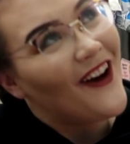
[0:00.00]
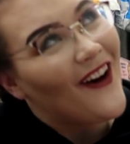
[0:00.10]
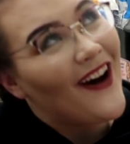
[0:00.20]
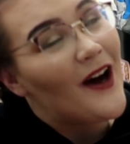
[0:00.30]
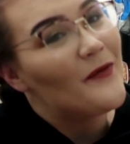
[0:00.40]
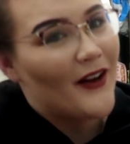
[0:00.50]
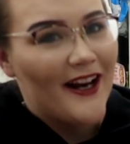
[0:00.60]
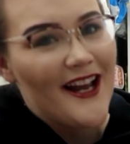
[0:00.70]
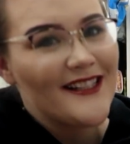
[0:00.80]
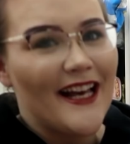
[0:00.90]
so I'm
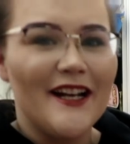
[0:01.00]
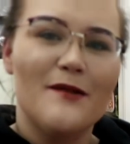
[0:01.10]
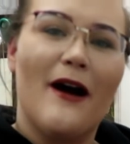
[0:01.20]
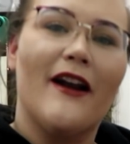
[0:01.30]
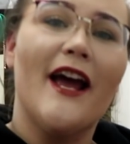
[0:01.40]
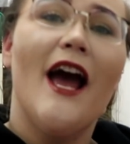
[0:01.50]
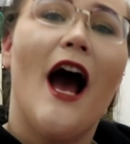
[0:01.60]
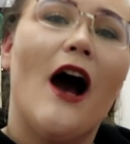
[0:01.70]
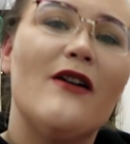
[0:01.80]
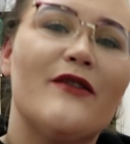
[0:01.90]
very excited about it.
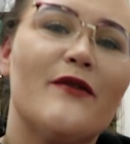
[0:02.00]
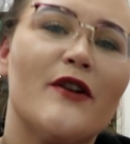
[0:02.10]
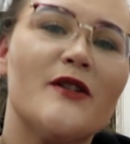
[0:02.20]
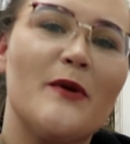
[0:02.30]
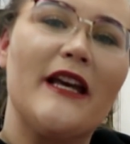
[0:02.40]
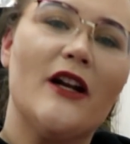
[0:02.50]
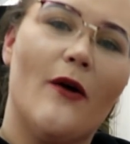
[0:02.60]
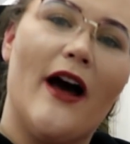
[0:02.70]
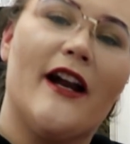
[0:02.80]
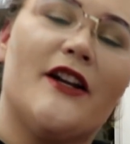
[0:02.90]
However, first we can
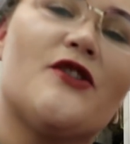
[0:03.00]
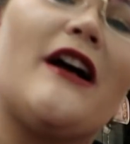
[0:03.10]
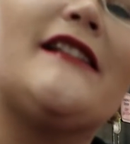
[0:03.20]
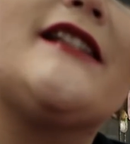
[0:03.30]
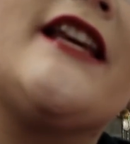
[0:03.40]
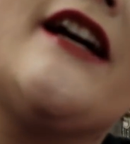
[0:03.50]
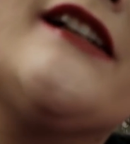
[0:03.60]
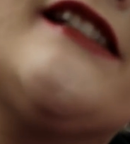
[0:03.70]
go ahead and address the uh,